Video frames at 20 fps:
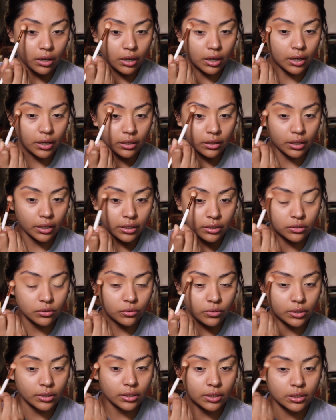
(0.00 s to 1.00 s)
I like
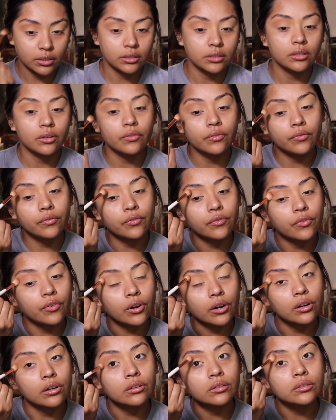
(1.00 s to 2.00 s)
doing this
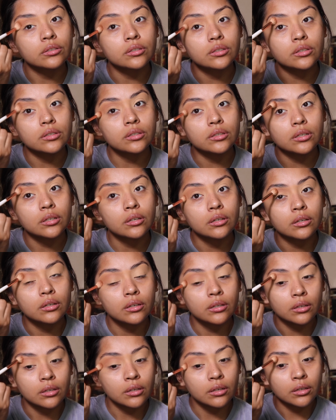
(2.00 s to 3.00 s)
first
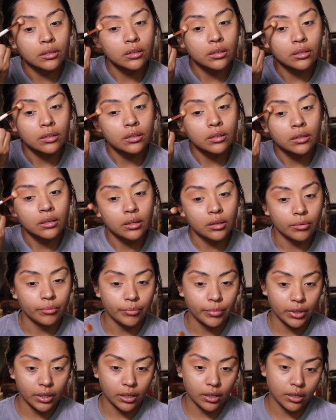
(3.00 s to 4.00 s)

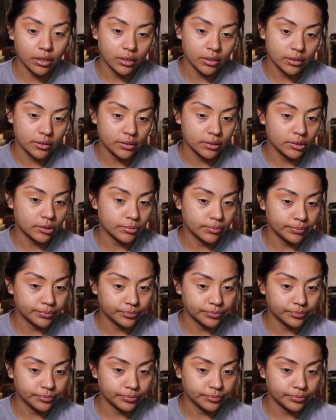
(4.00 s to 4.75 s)
because